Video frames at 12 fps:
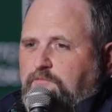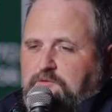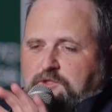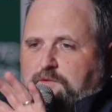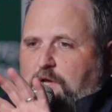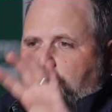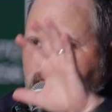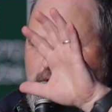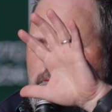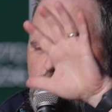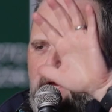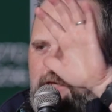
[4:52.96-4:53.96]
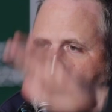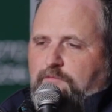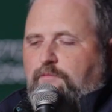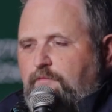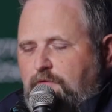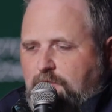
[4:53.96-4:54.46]
Just helping people like
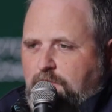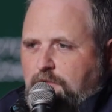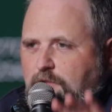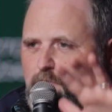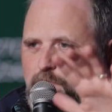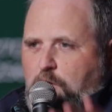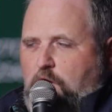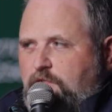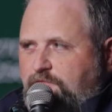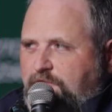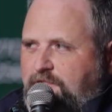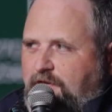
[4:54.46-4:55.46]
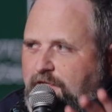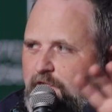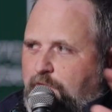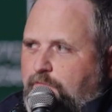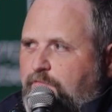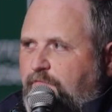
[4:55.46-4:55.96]
pause for a second
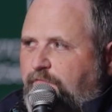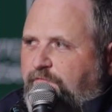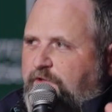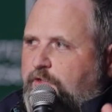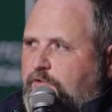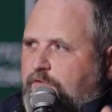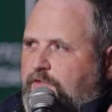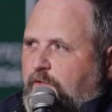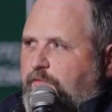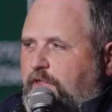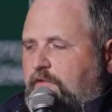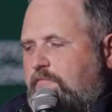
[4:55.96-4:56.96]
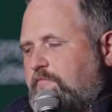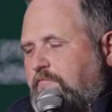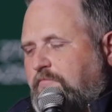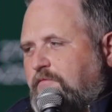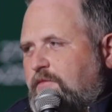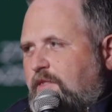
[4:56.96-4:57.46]
and feel something,
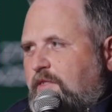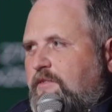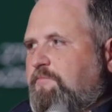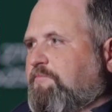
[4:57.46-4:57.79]
I think.